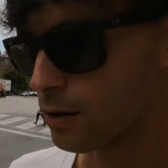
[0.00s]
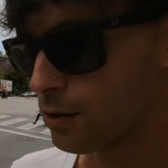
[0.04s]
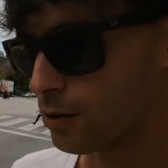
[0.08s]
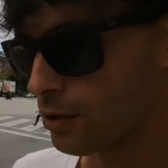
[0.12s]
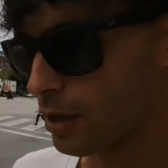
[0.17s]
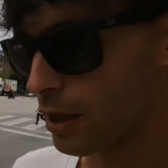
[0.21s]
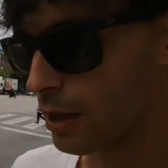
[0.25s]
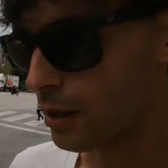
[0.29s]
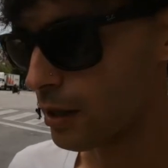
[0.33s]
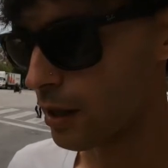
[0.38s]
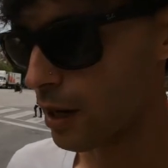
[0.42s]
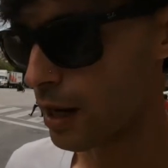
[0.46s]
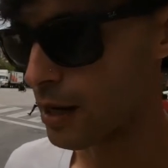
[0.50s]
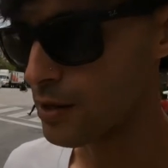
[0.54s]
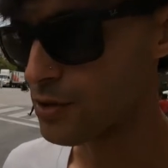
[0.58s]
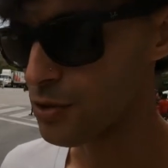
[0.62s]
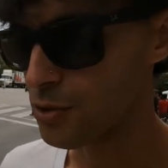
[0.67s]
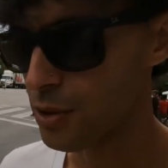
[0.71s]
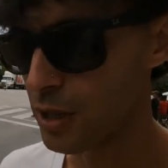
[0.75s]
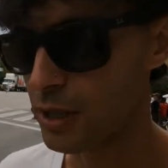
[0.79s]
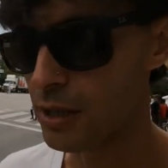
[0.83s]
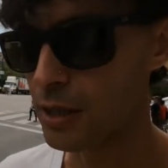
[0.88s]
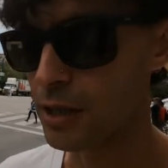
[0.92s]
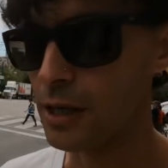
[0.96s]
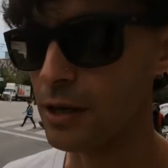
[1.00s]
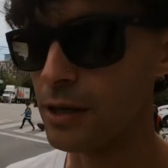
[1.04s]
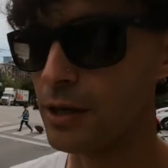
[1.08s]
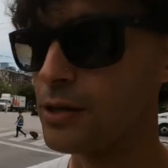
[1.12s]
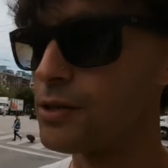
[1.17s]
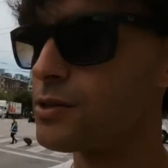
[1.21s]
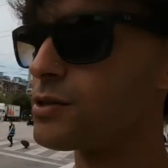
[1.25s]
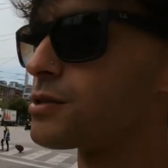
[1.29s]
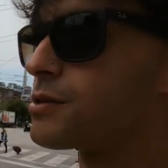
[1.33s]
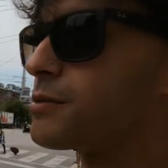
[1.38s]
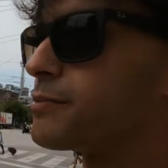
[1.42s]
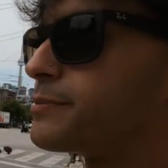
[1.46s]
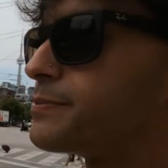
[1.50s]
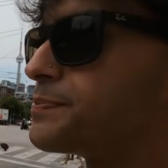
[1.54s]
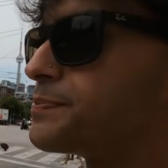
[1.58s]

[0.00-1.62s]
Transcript: Great guys, great ladies.